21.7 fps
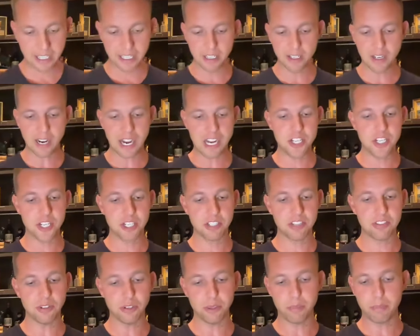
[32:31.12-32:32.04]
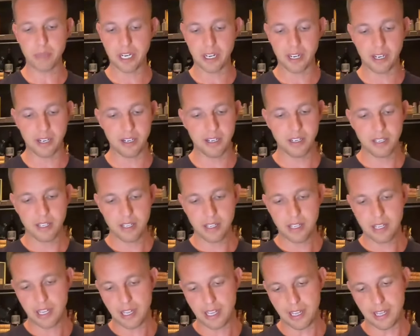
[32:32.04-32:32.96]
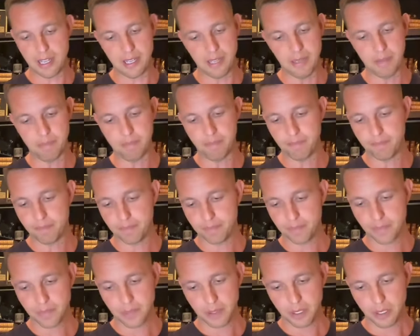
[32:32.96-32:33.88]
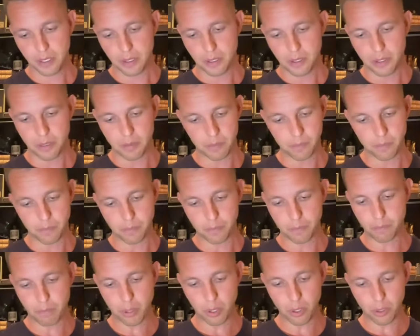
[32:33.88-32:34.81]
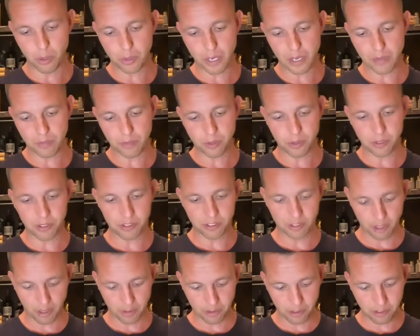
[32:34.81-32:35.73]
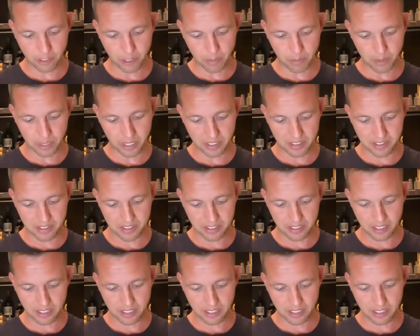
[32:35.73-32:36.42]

here. I just sold a pair. Polo Ralph Lauren. So I'm just going to put